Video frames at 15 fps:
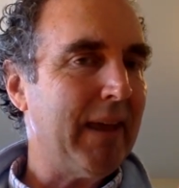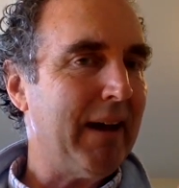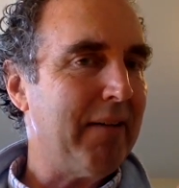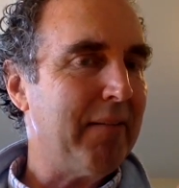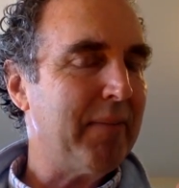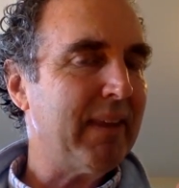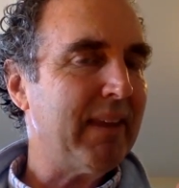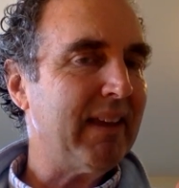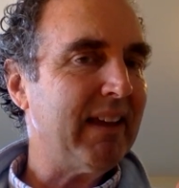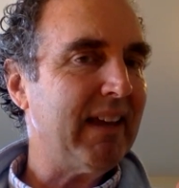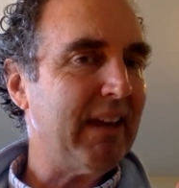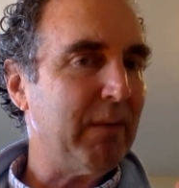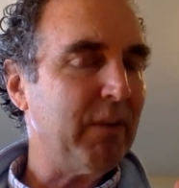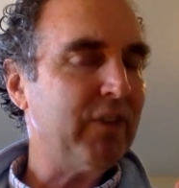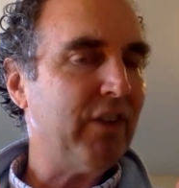Um,
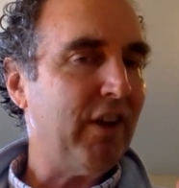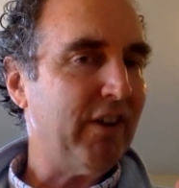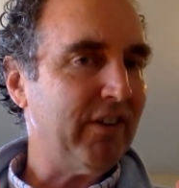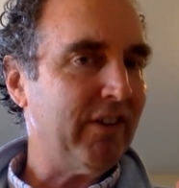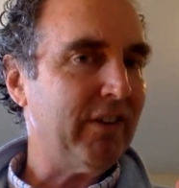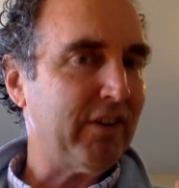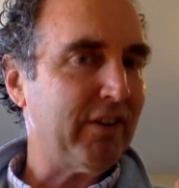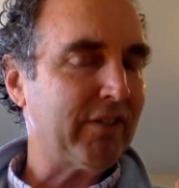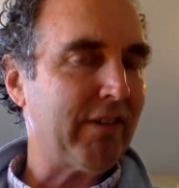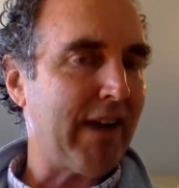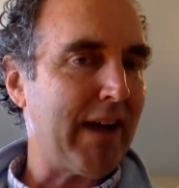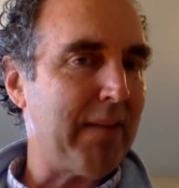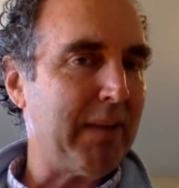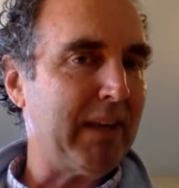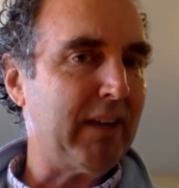it was also
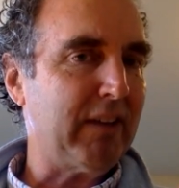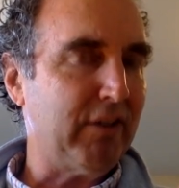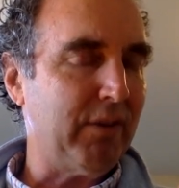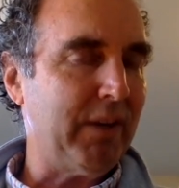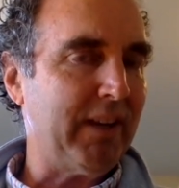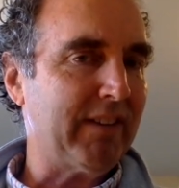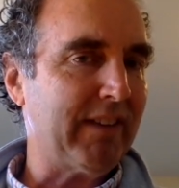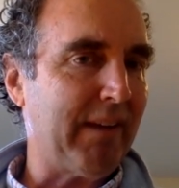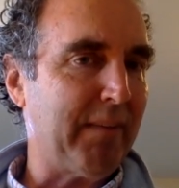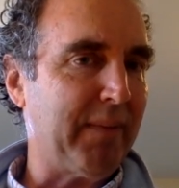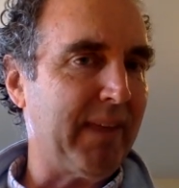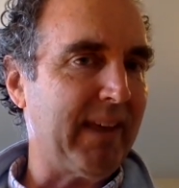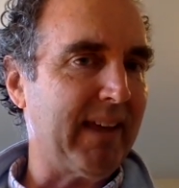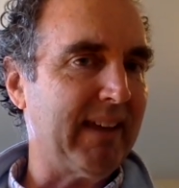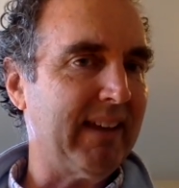describing doing
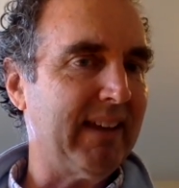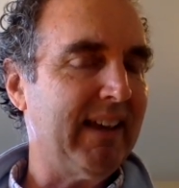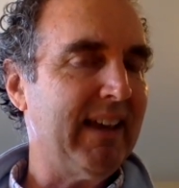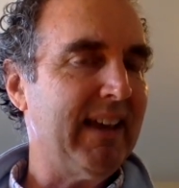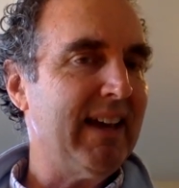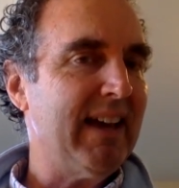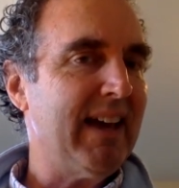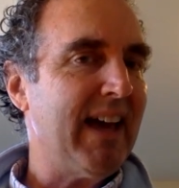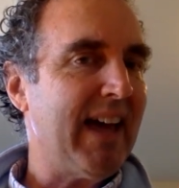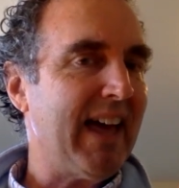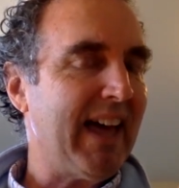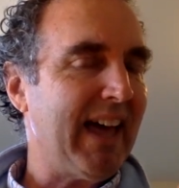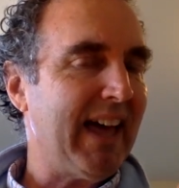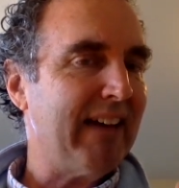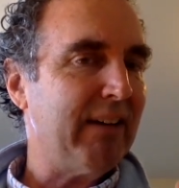something
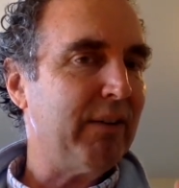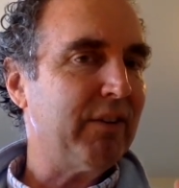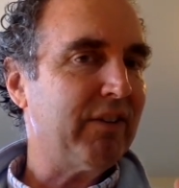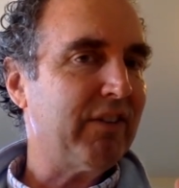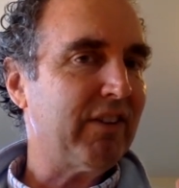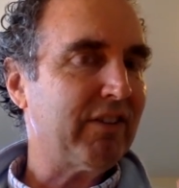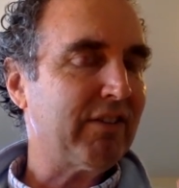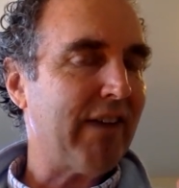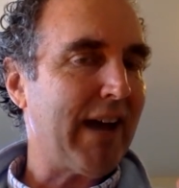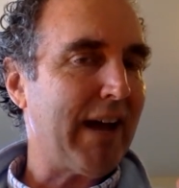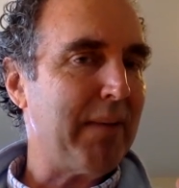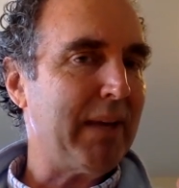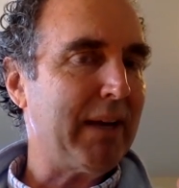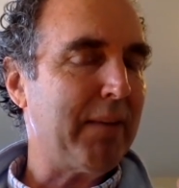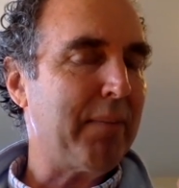and it was
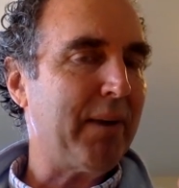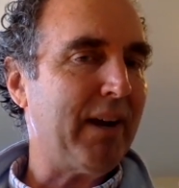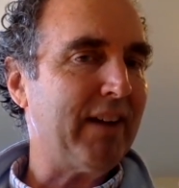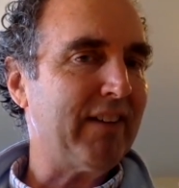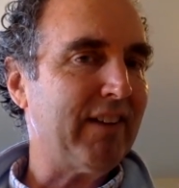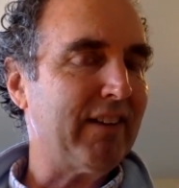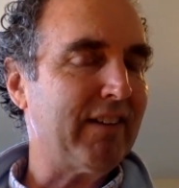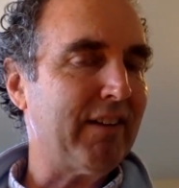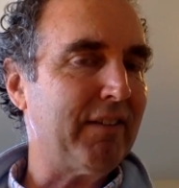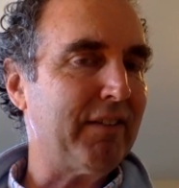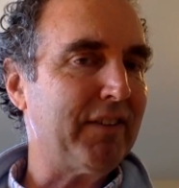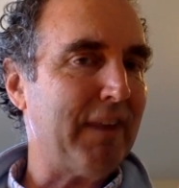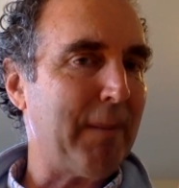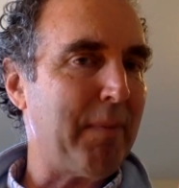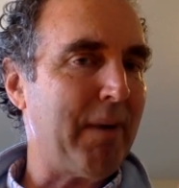describing a process of
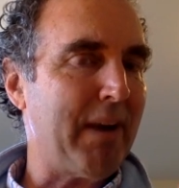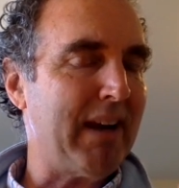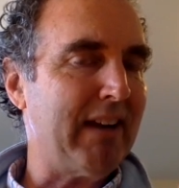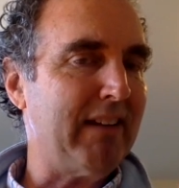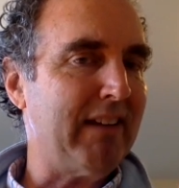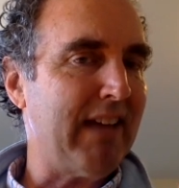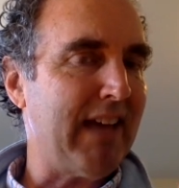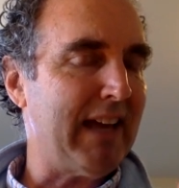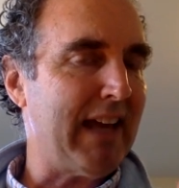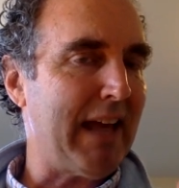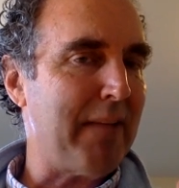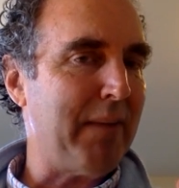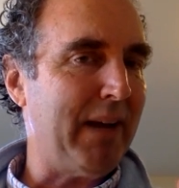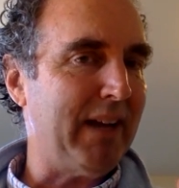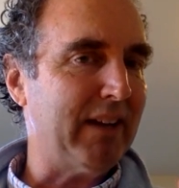separating
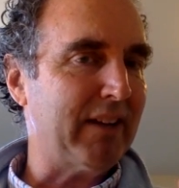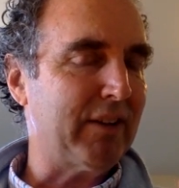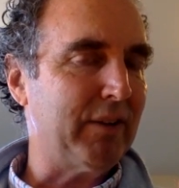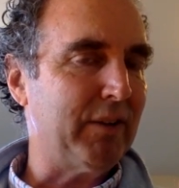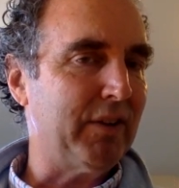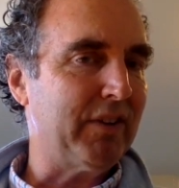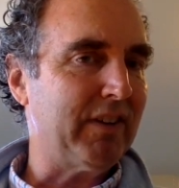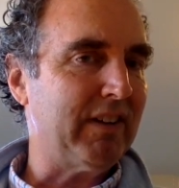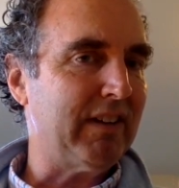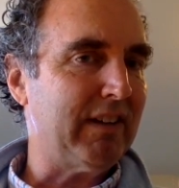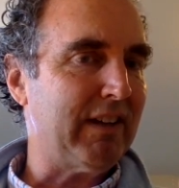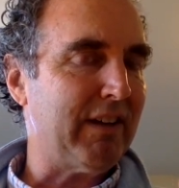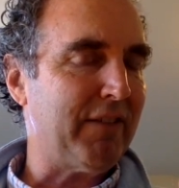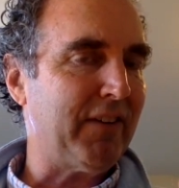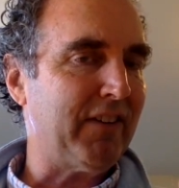DNA molecules into
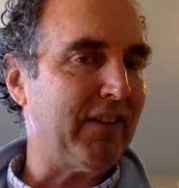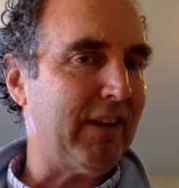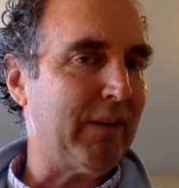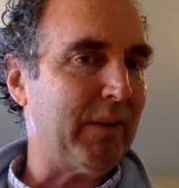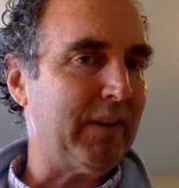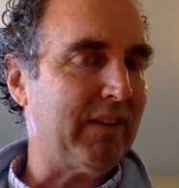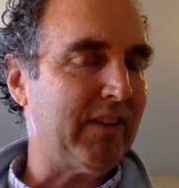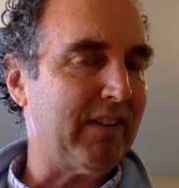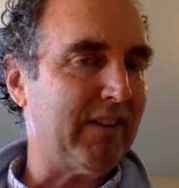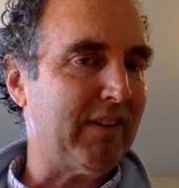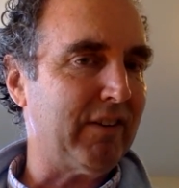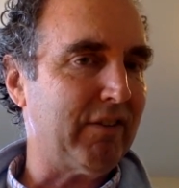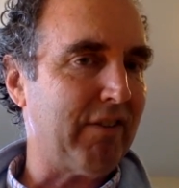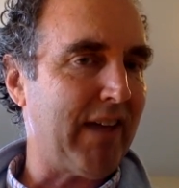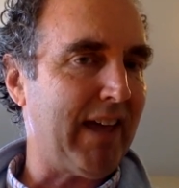different sequences
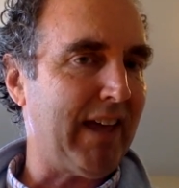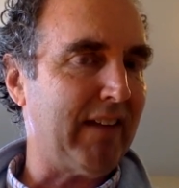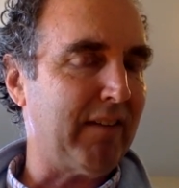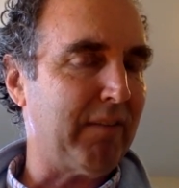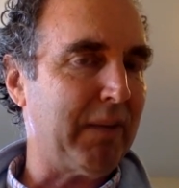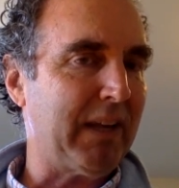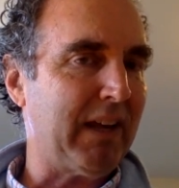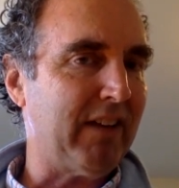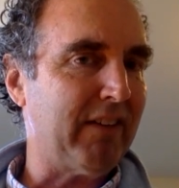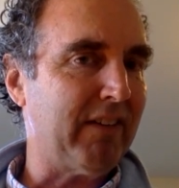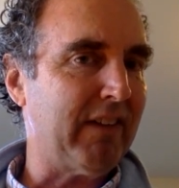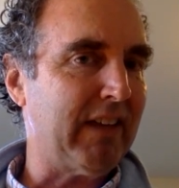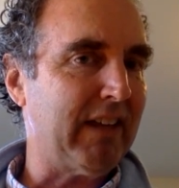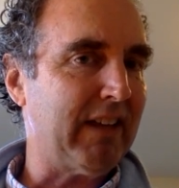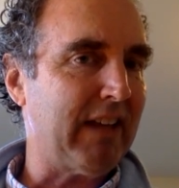and strands because of the